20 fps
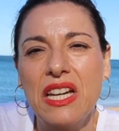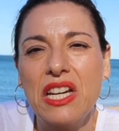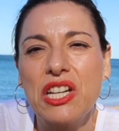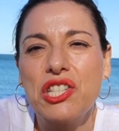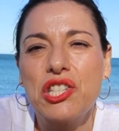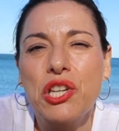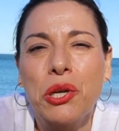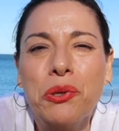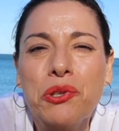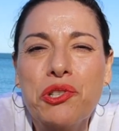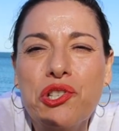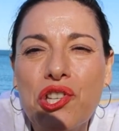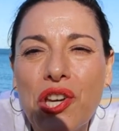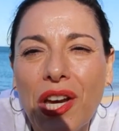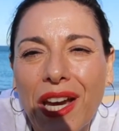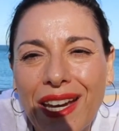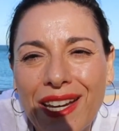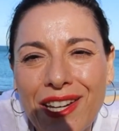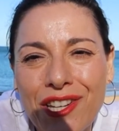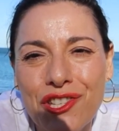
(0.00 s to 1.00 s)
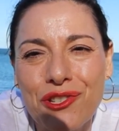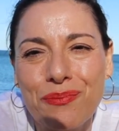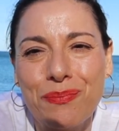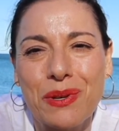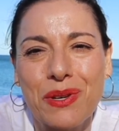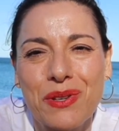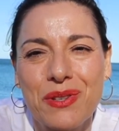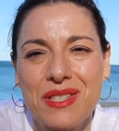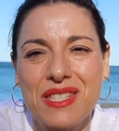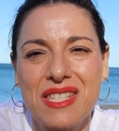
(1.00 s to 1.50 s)
Don't change
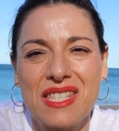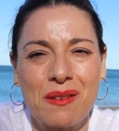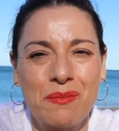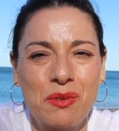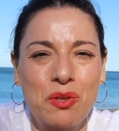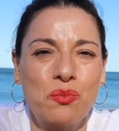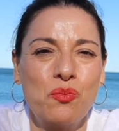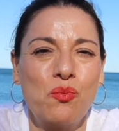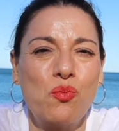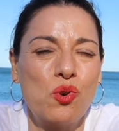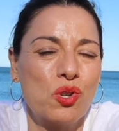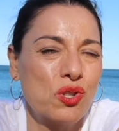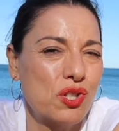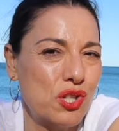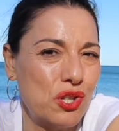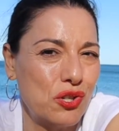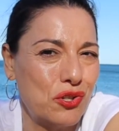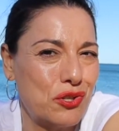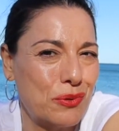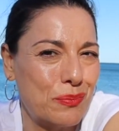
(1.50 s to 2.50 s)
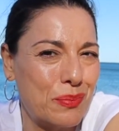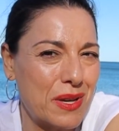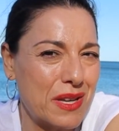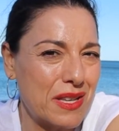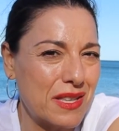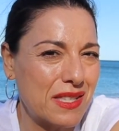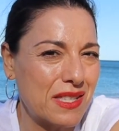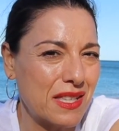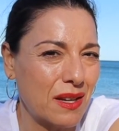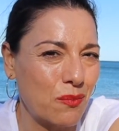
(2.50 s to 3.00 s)
because someone wants you to be
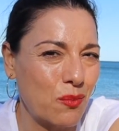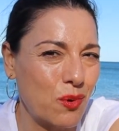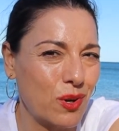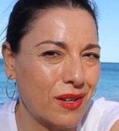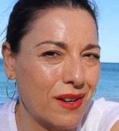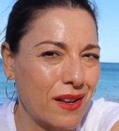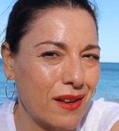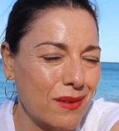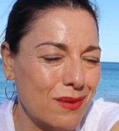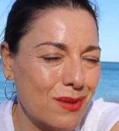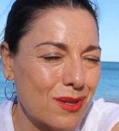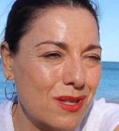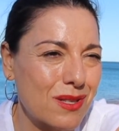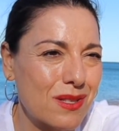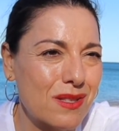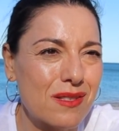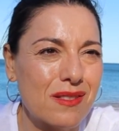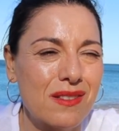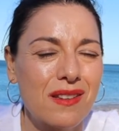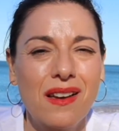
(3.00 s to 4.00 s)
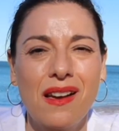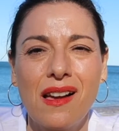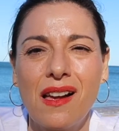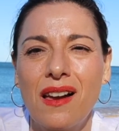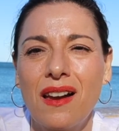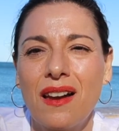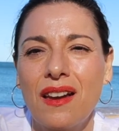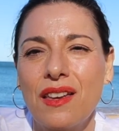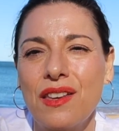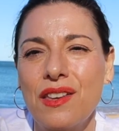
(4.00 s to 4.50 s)
someone else.
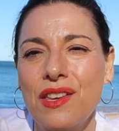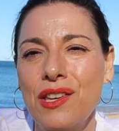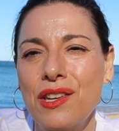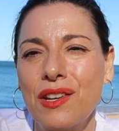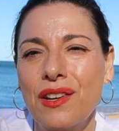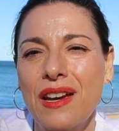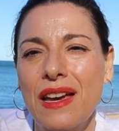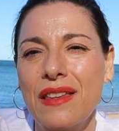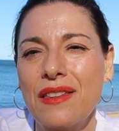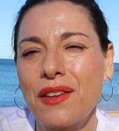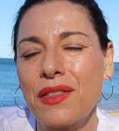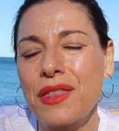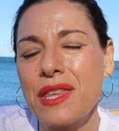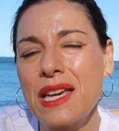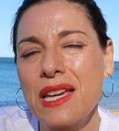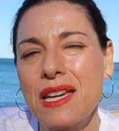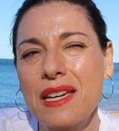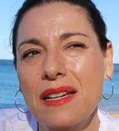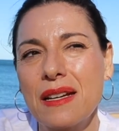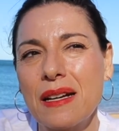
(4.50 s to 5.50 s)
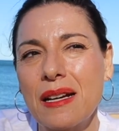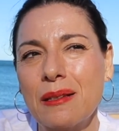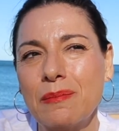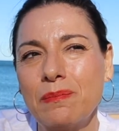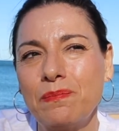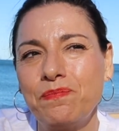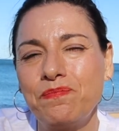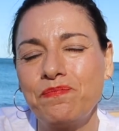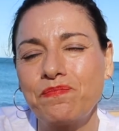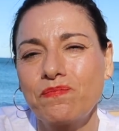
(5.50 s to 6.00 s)
You know, and I think
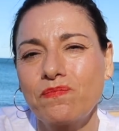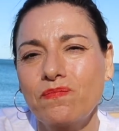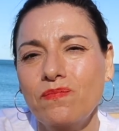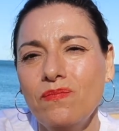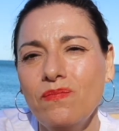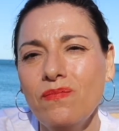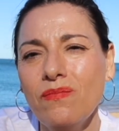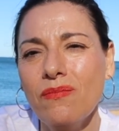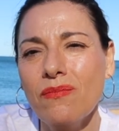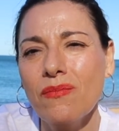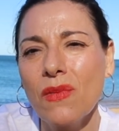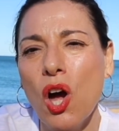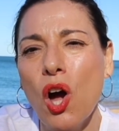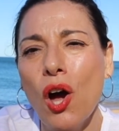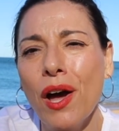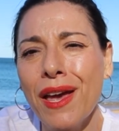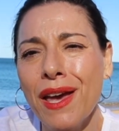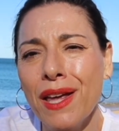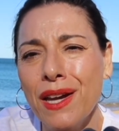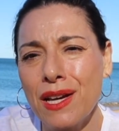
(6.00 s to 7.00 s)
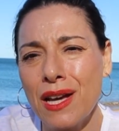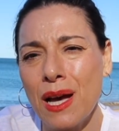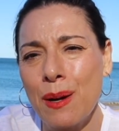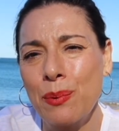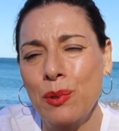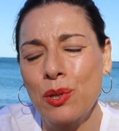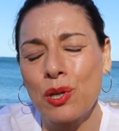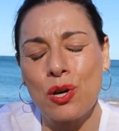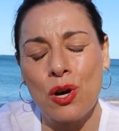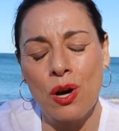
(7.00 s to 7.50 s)
I had a
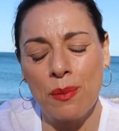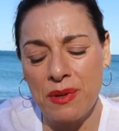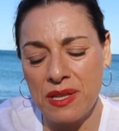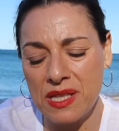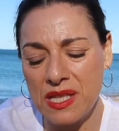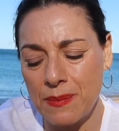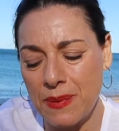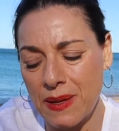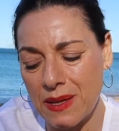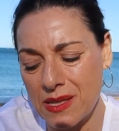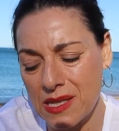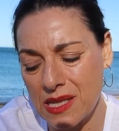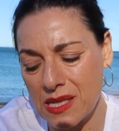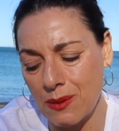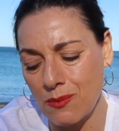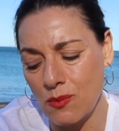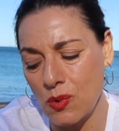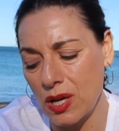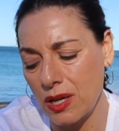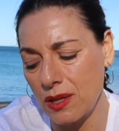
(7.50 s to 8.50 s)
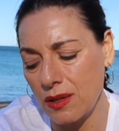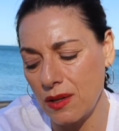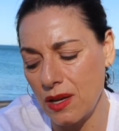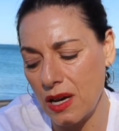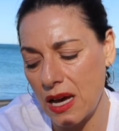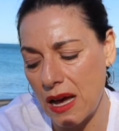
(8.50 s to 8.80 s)
couple of comments about someone